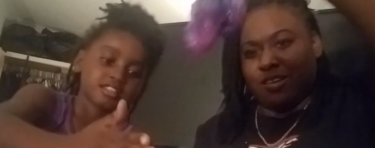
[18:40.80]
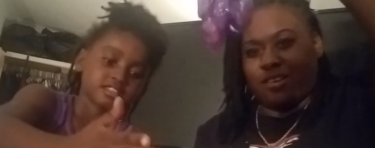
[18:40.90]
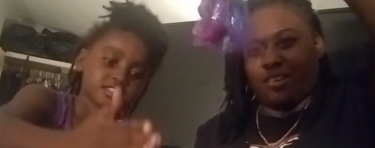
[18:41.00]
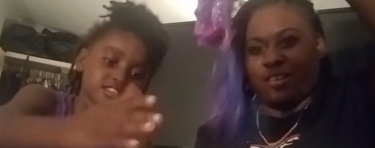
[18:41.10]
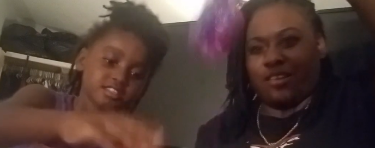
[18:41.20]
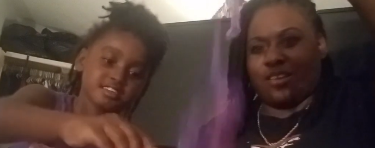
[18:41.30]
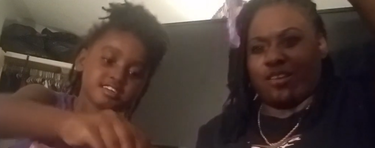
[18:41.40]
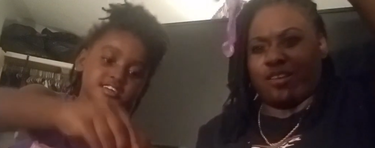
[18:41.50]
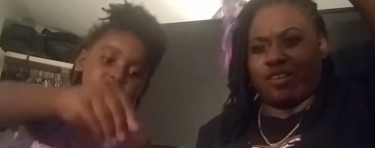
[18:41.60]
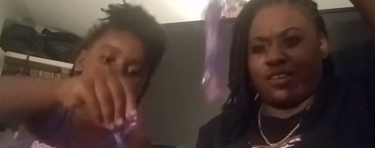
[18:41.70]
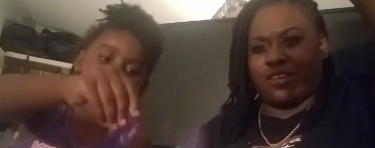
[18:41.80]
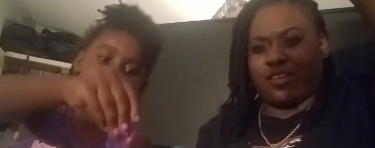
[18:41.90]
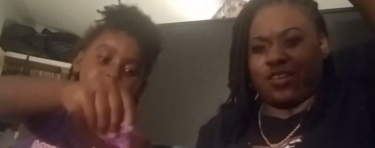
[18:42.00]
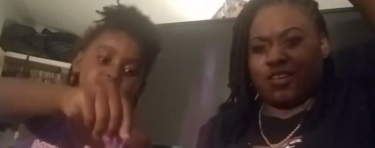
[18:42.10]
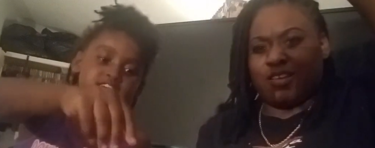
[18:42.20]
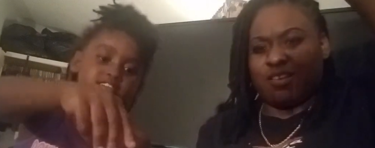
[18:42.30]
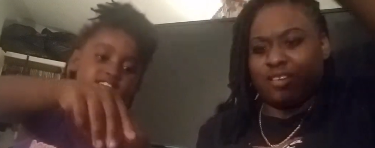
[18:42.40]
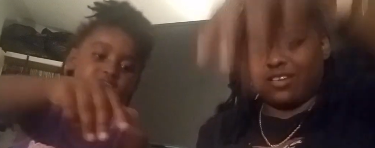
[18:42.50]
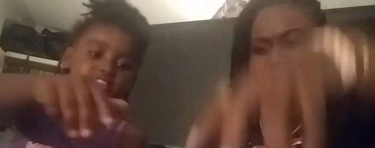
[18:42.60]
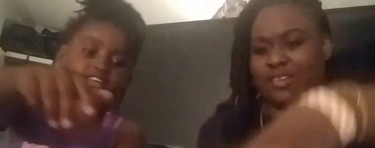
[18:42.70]
Speaker 1: Let's see.
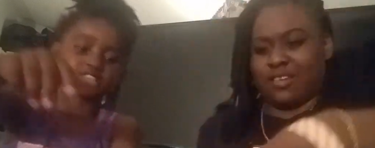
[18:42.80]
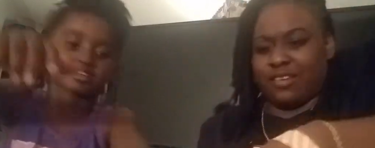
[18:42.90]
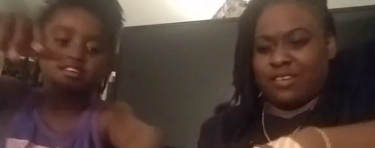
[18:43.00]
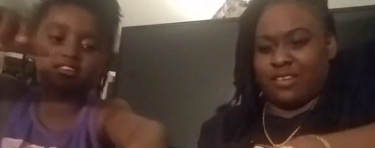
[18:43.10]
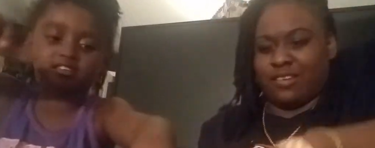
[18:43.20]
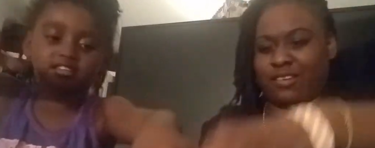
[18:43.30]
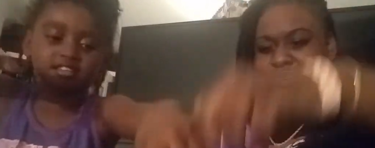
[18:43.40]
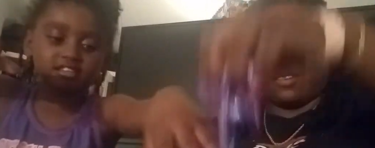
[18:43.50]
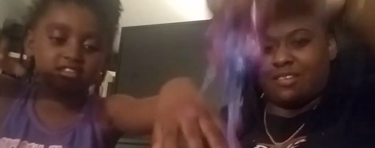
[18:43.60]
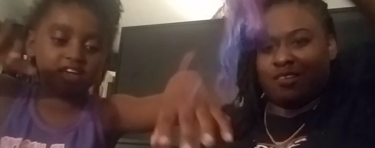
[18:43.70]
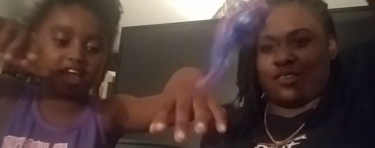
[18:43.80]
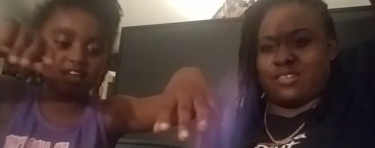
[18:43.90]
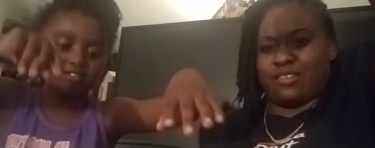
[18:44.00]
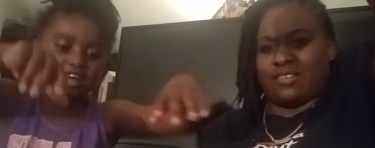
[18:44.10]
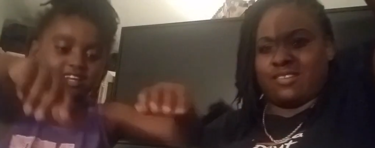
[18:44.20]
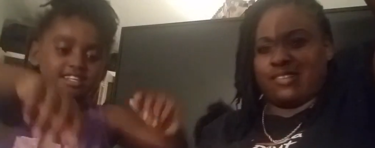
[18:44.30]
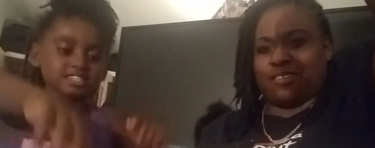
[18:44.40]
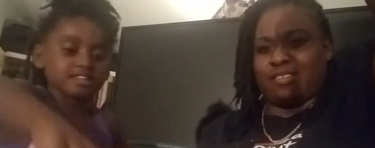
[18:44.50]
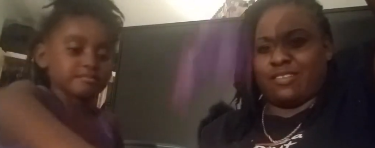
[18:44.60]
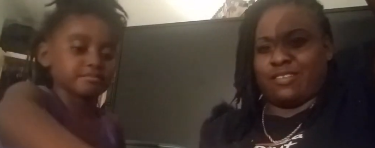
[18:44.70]
Cause like, I rather
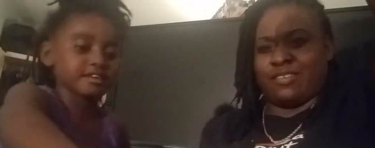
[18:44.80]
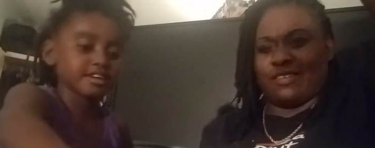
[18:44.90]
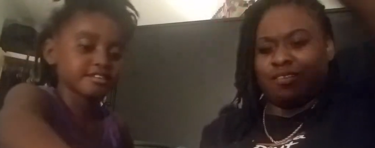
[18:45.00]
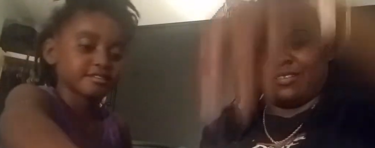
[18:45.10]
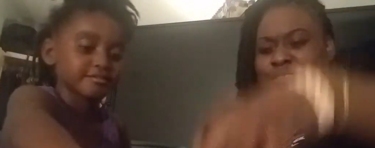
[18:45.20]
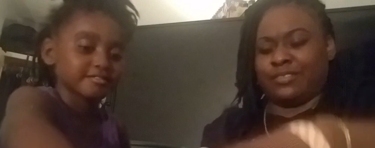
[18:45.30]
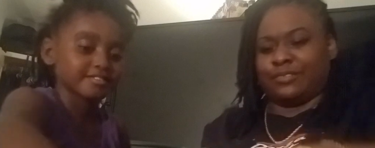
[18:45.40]
this from Play-Doh.